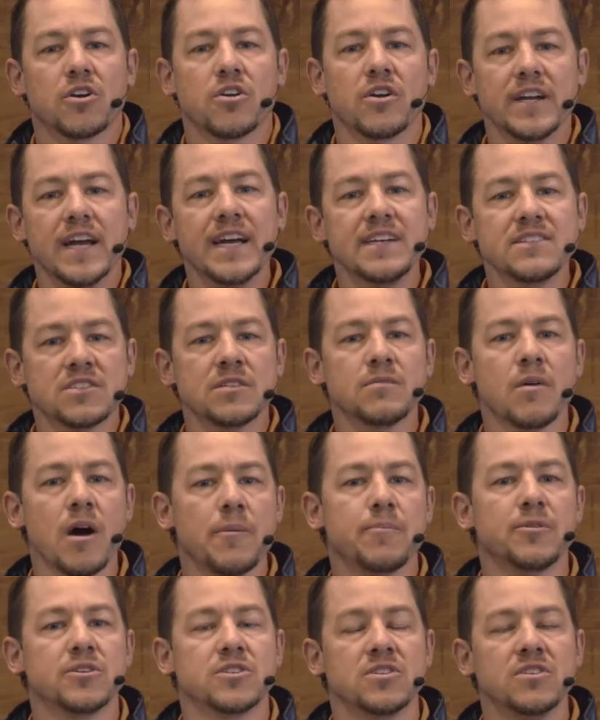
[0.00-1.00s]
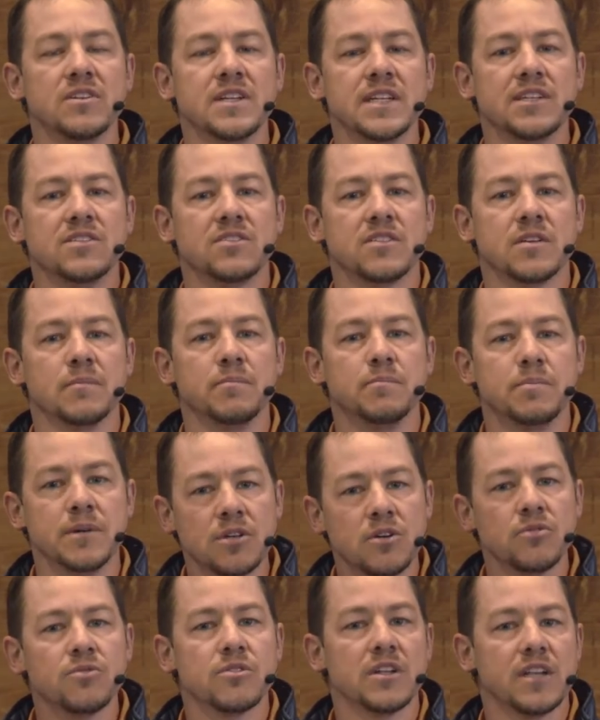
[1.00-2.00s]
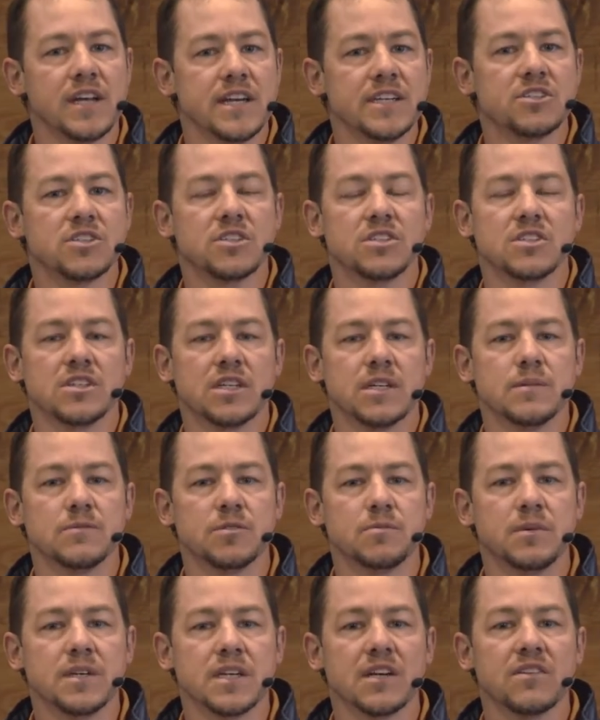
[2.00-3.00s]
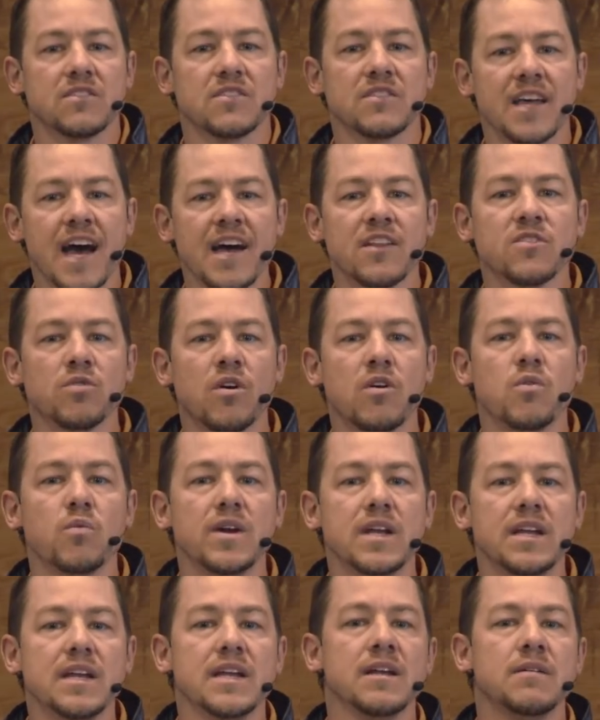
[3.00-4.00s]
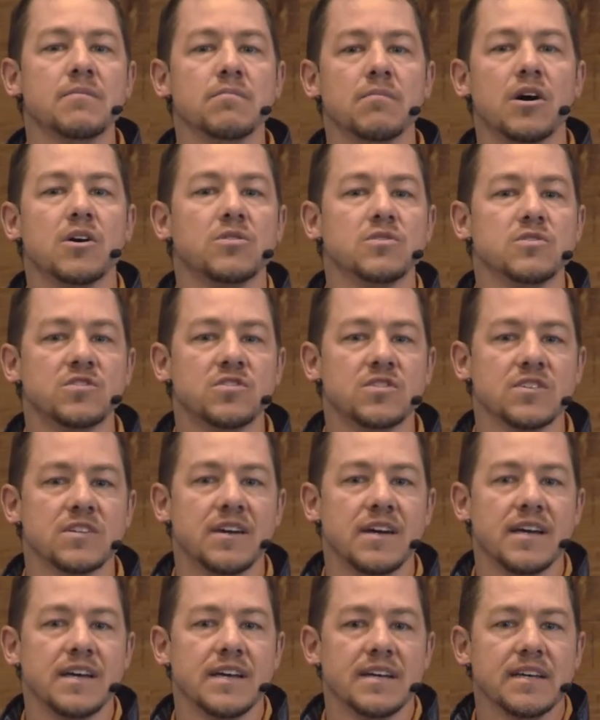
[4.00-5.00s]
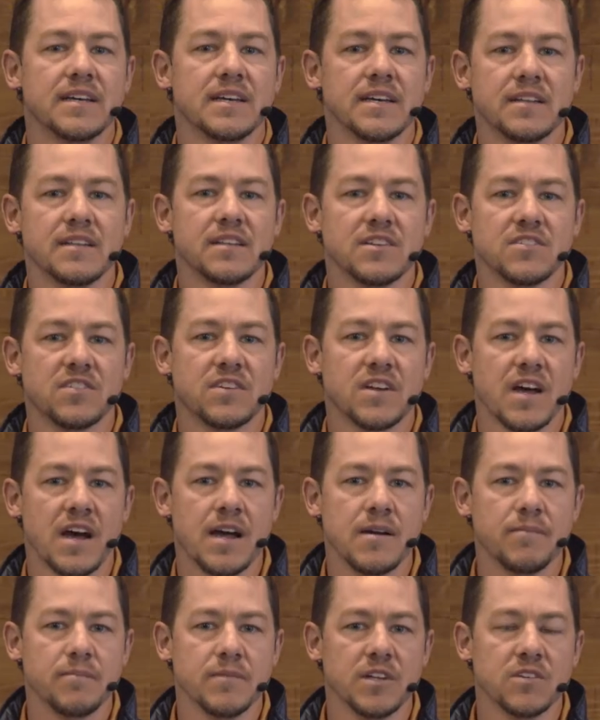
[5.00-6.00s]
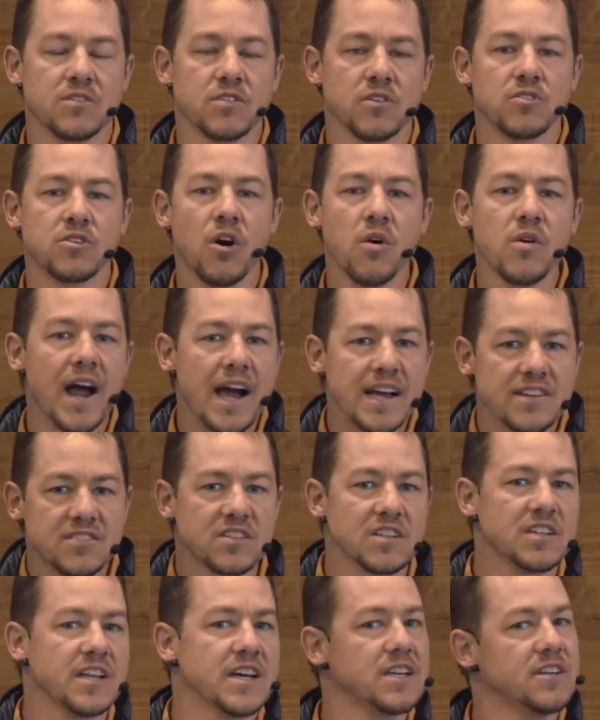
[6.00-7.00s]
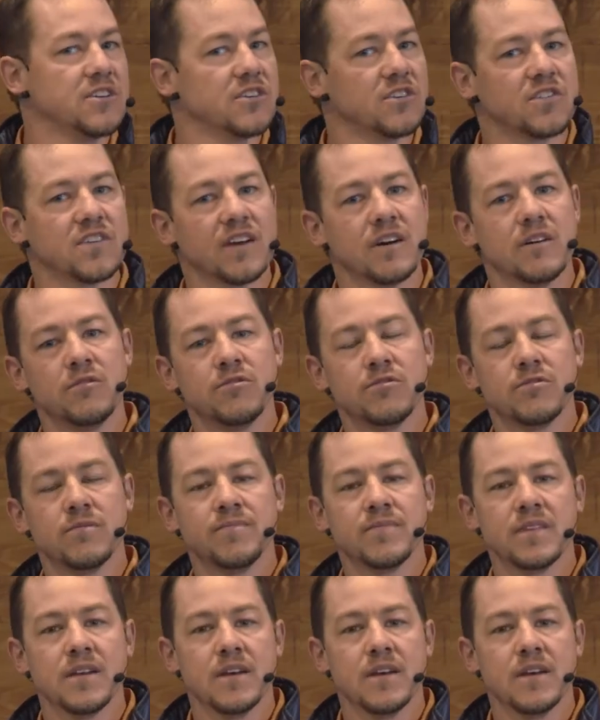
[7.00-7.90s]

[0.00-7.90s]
Create some opportunities to build relationships because that's what we need most in this time. And so don't isolate yourself.